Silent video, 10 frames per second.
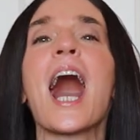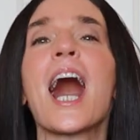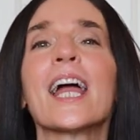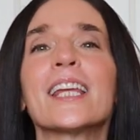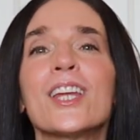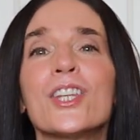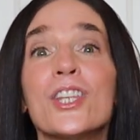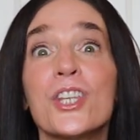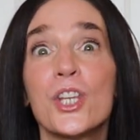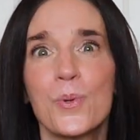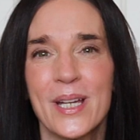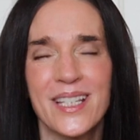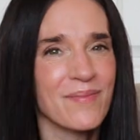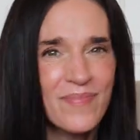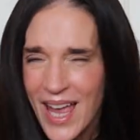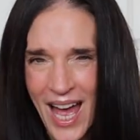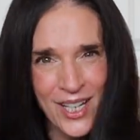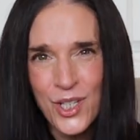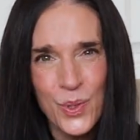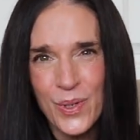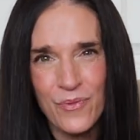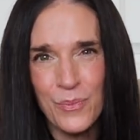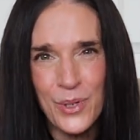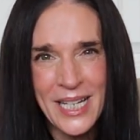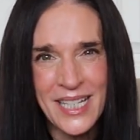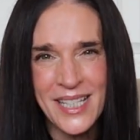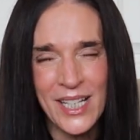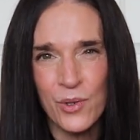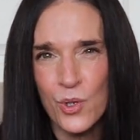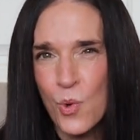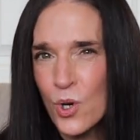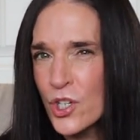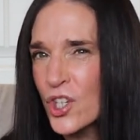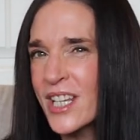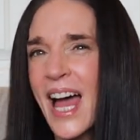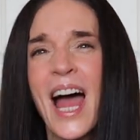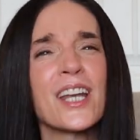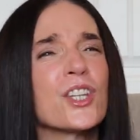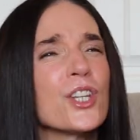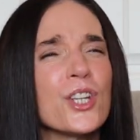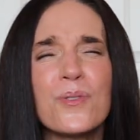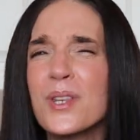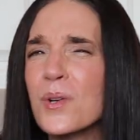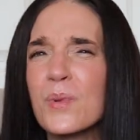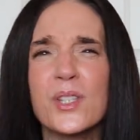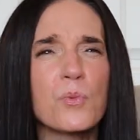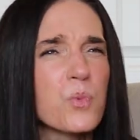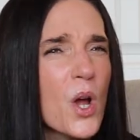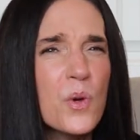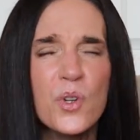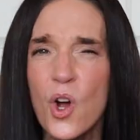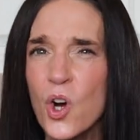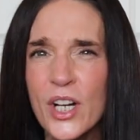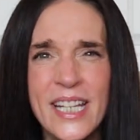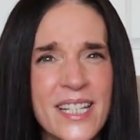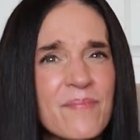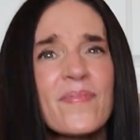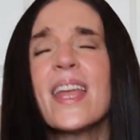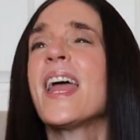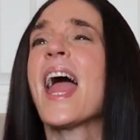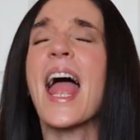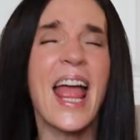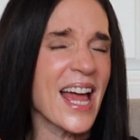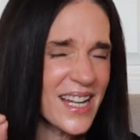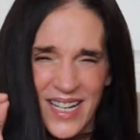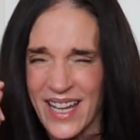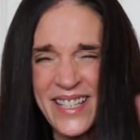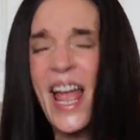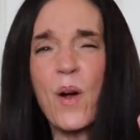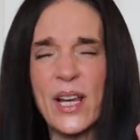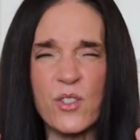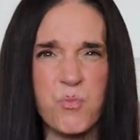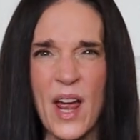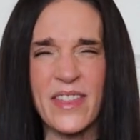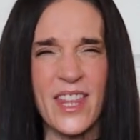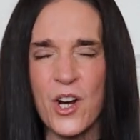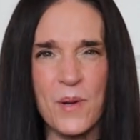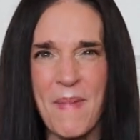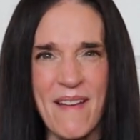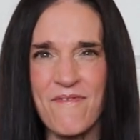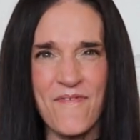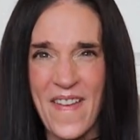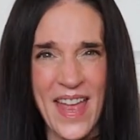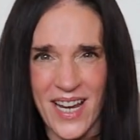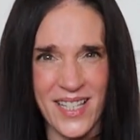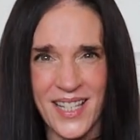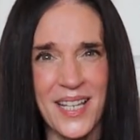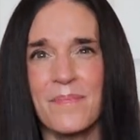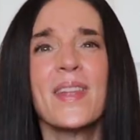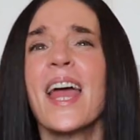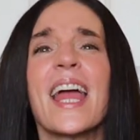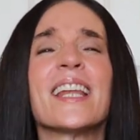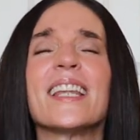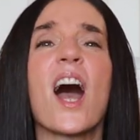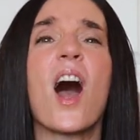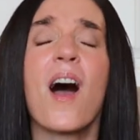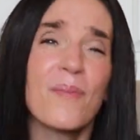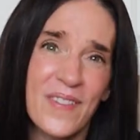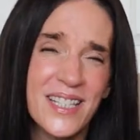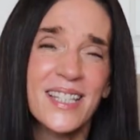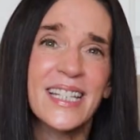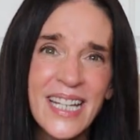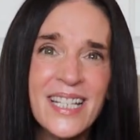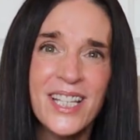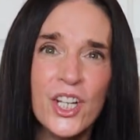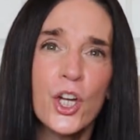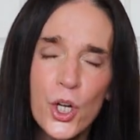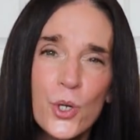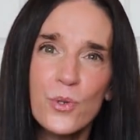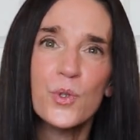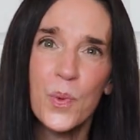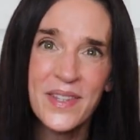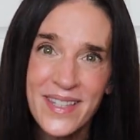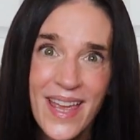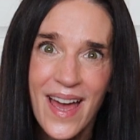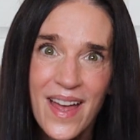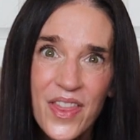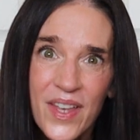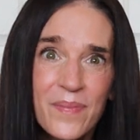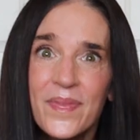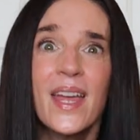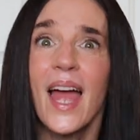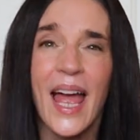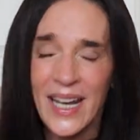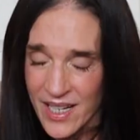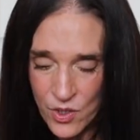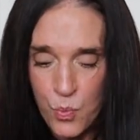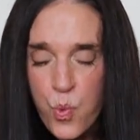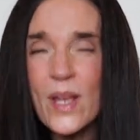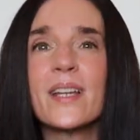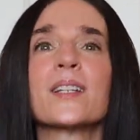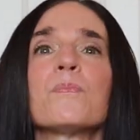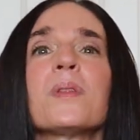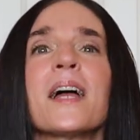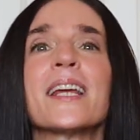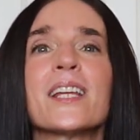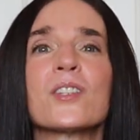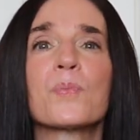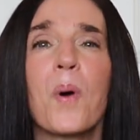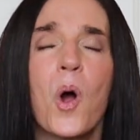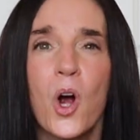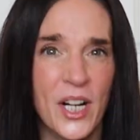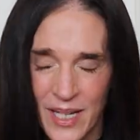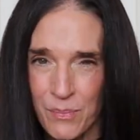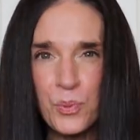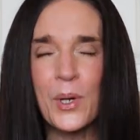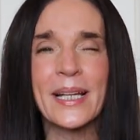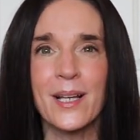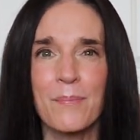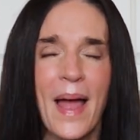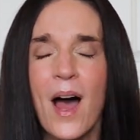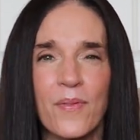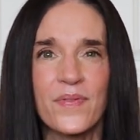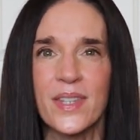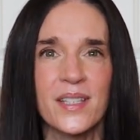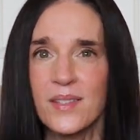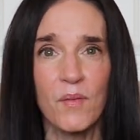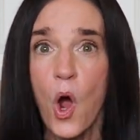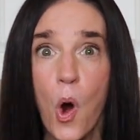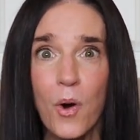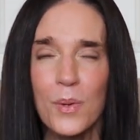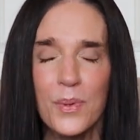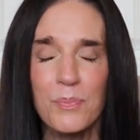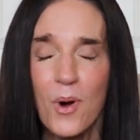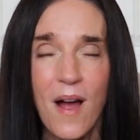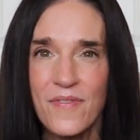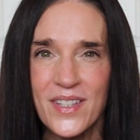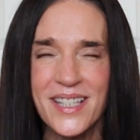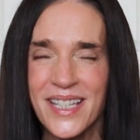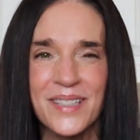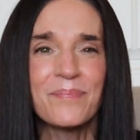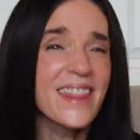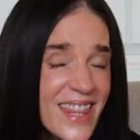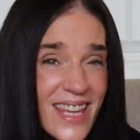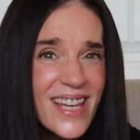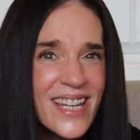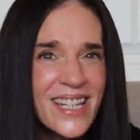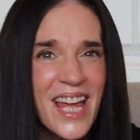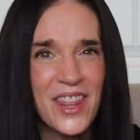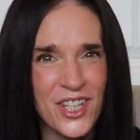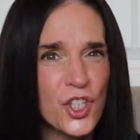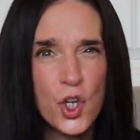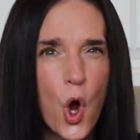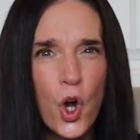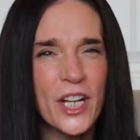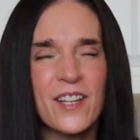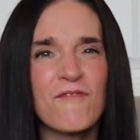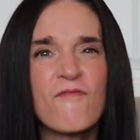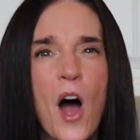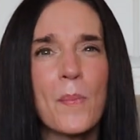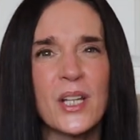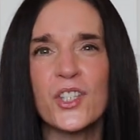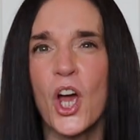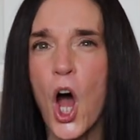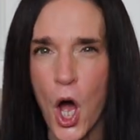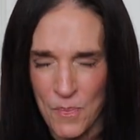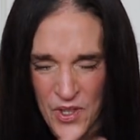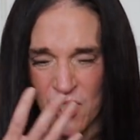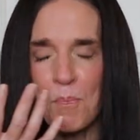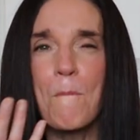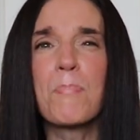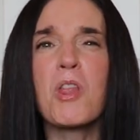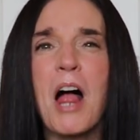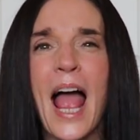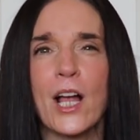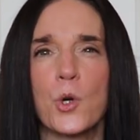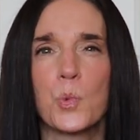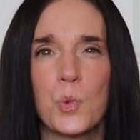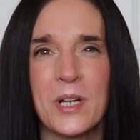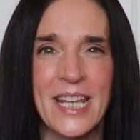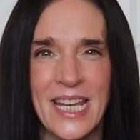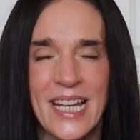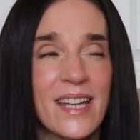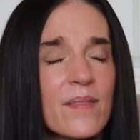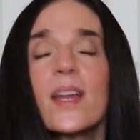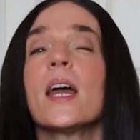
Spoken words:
I knew it. I knew it from reading Secret Origin. I knew there was a rogue guardian, and now he's right there in my face. And obviously he's in cahoots with death and is willing to play his part in bringing about this horrible prophecy. Then this guardian vomits up this black ring.